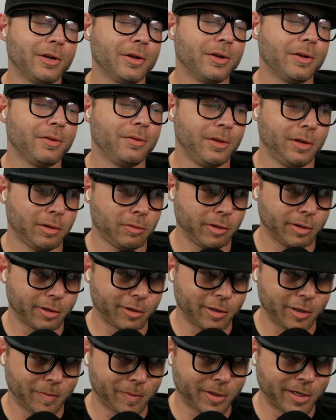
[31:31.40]
Then click
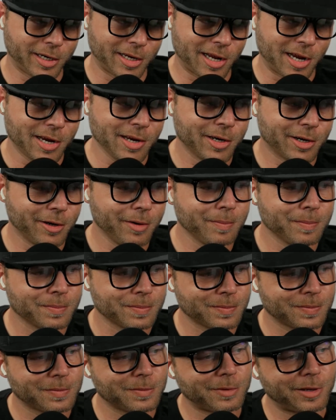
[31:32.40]
OpenAI here,
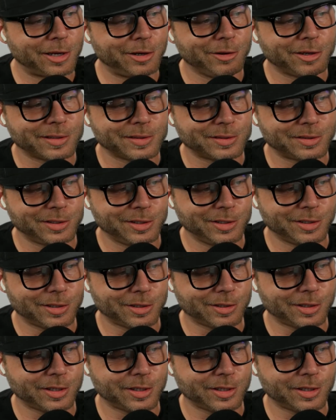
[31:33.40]
and you can see